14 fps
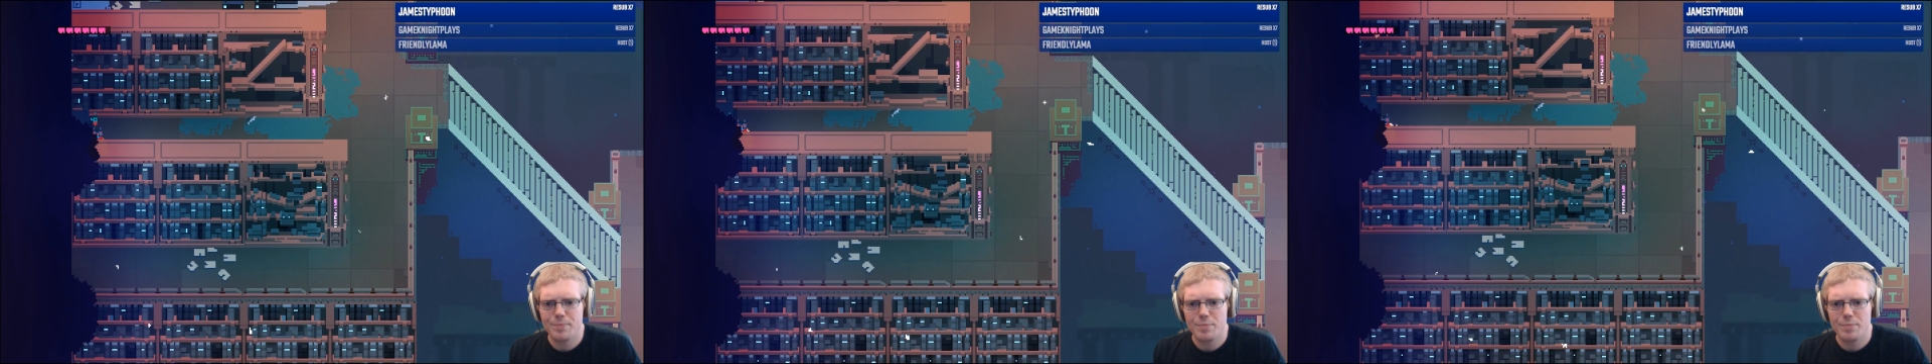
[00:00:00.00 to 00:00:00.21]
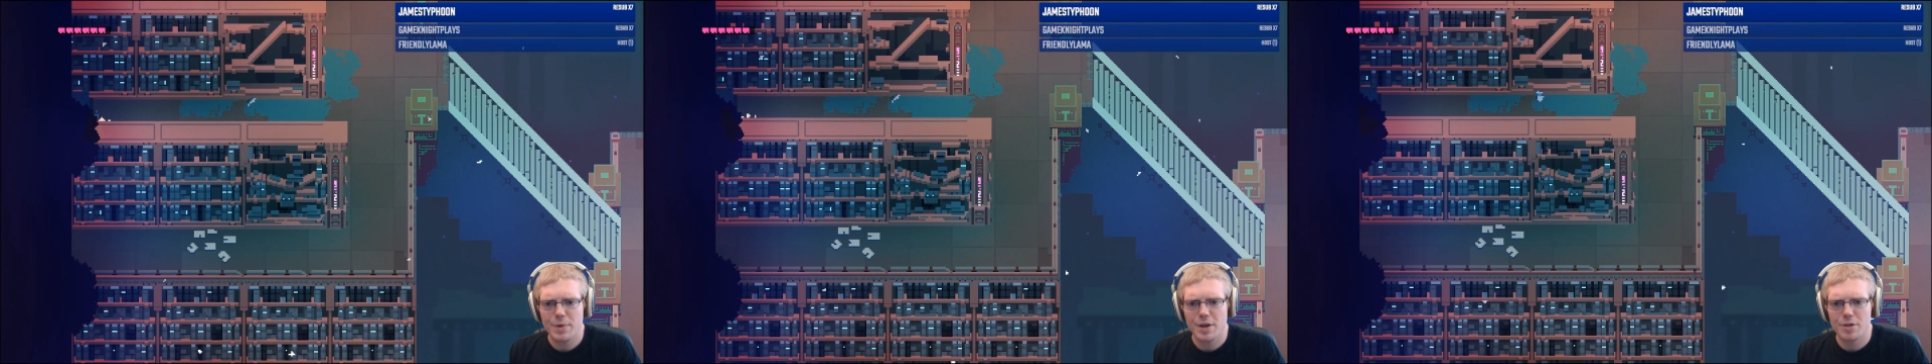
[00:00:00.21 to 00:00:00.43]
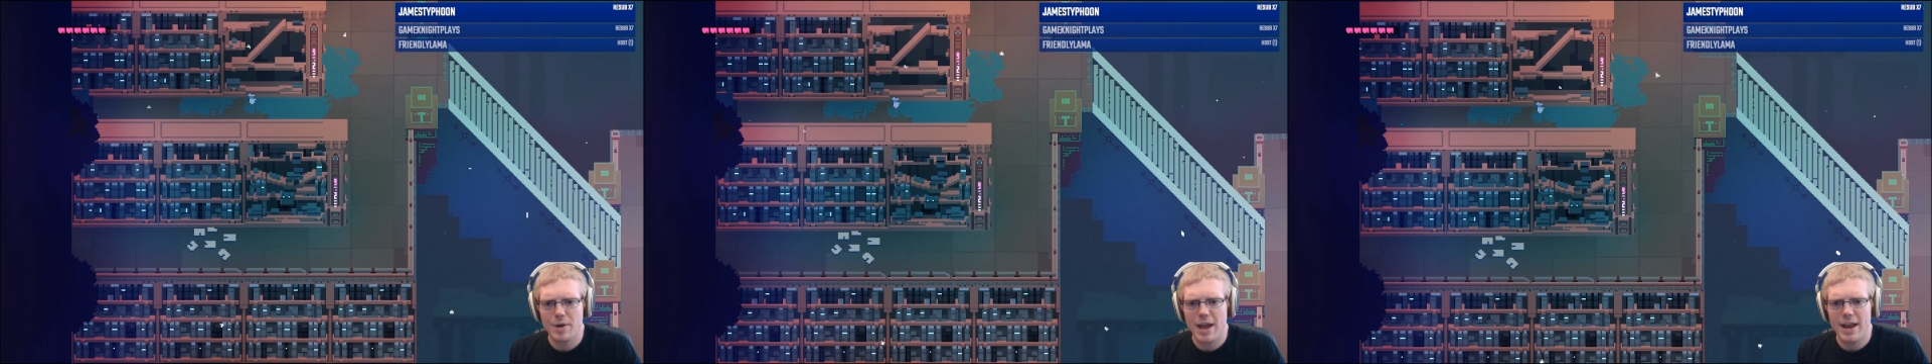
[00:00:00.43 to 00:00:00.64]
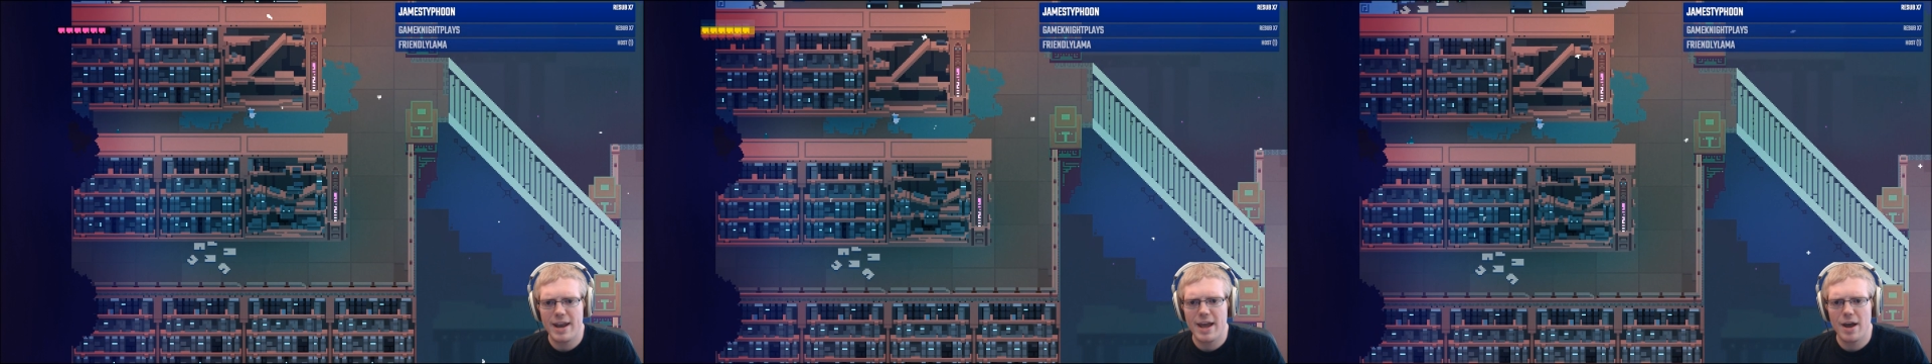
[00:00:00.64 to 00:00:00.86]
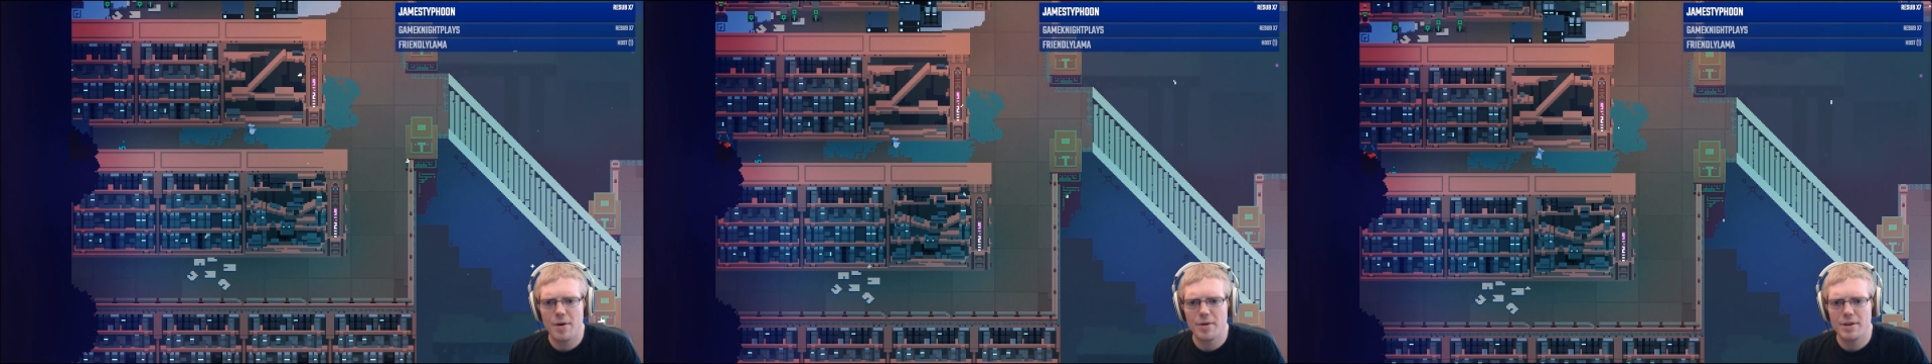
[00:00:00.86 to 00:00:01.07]
because right
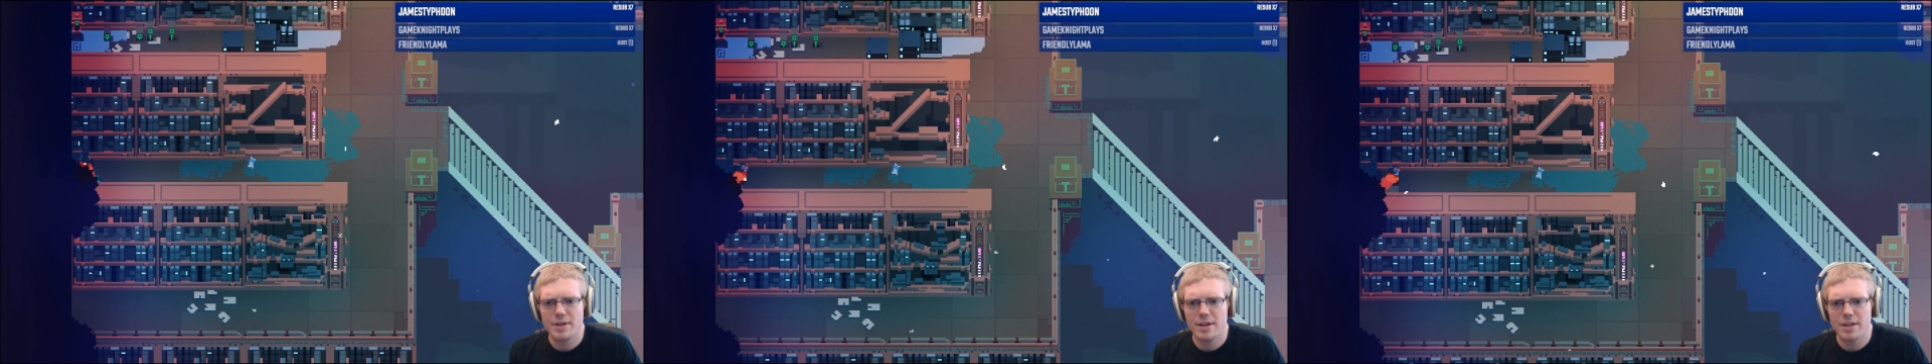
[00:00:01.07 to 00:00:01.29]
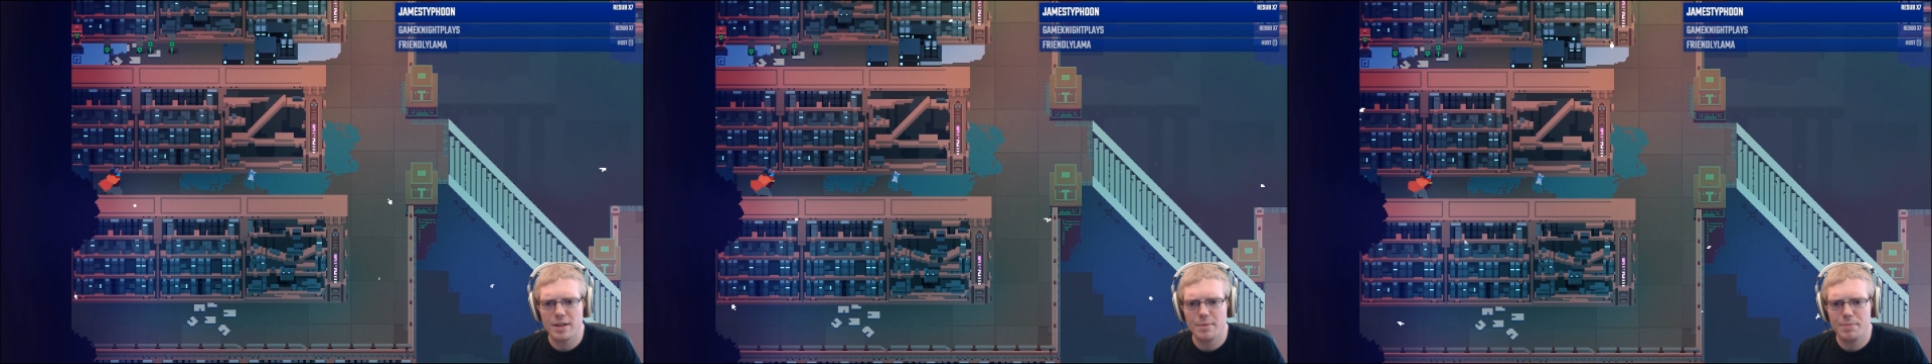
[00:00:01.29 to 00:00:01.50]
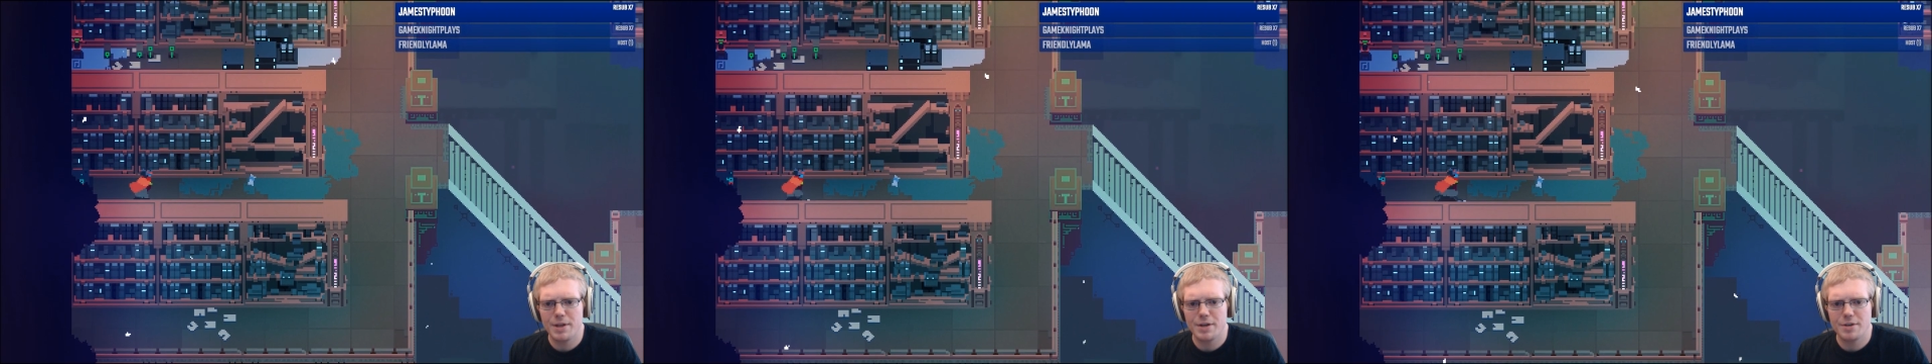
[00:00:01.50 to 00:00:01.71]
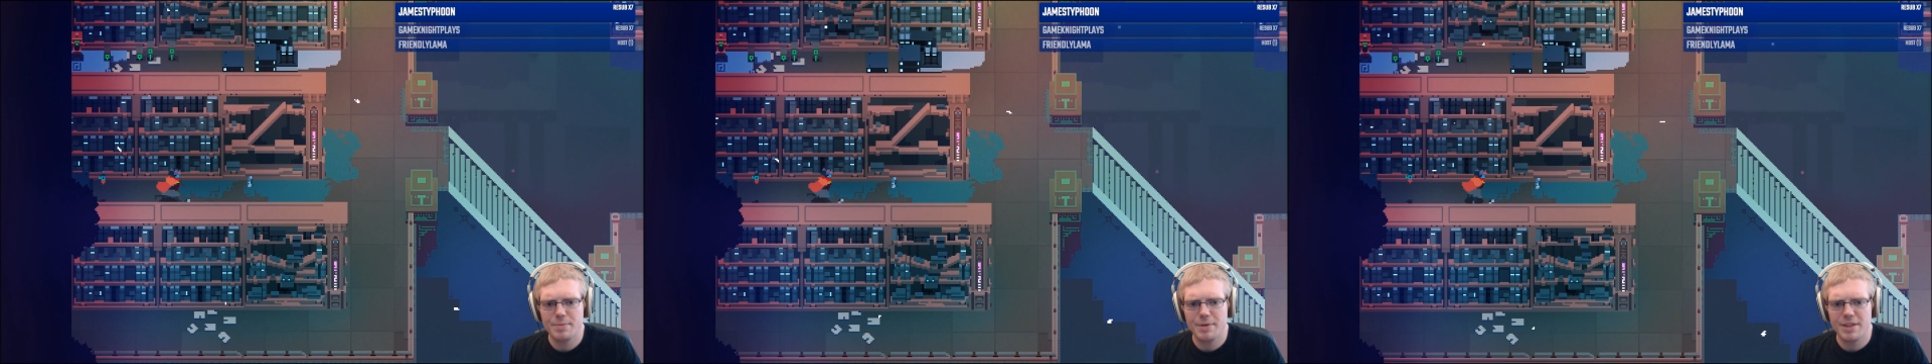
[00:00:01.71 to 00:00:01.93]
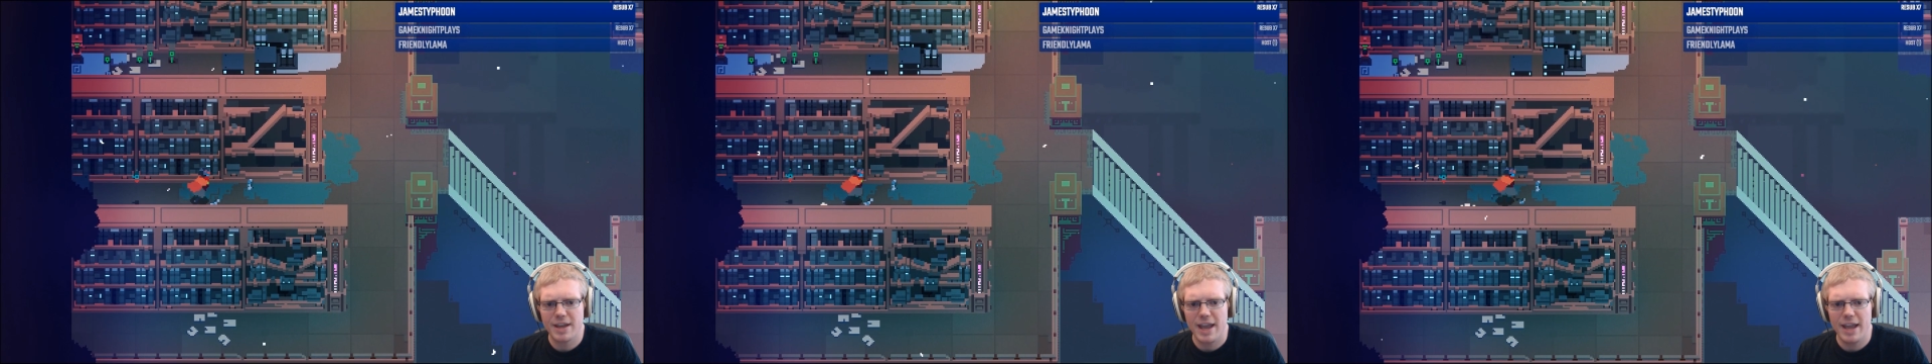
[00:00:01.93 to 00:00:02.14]
now it doesn't appear to be
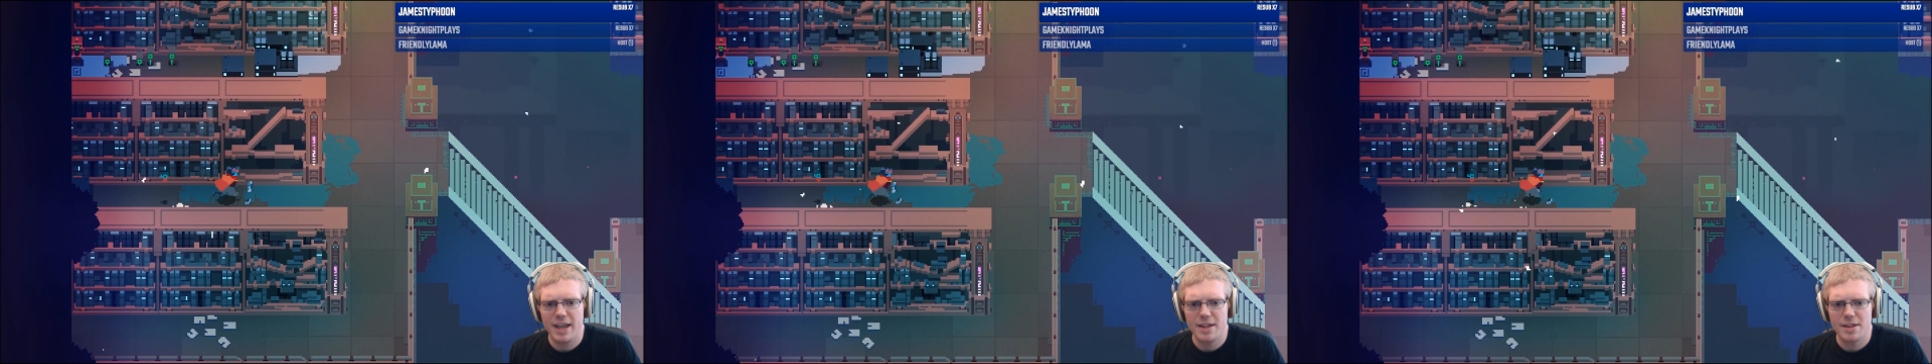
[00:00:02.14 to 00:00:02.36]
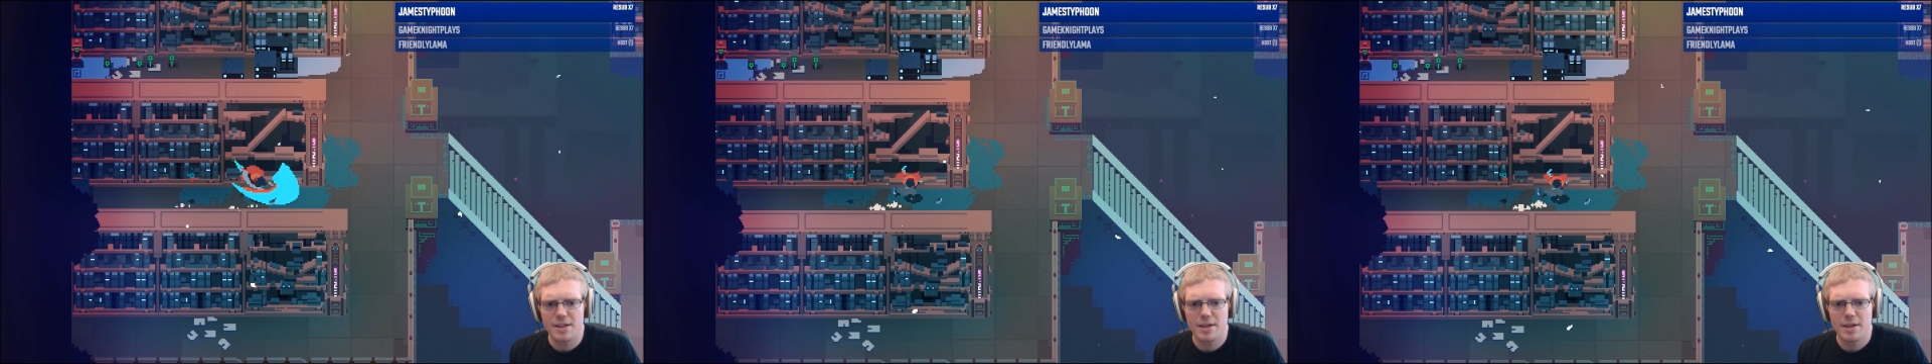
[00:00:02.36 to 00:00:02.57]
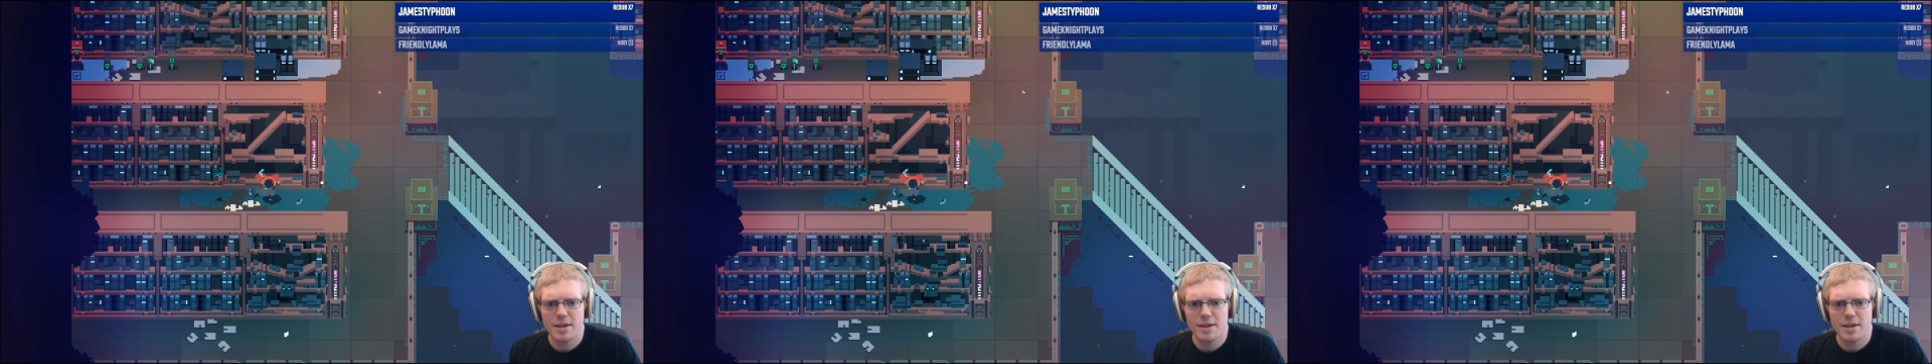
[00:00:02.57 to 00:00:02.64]
the case.